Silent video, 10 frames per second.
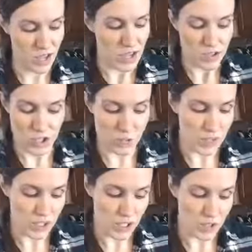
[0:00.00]
So just put
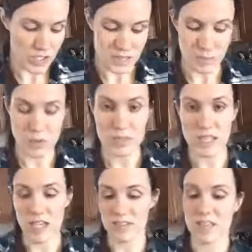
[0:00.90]
like 2 teaspoons
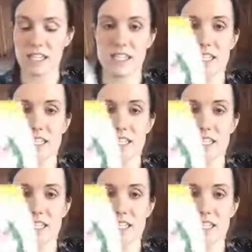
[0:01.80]
of this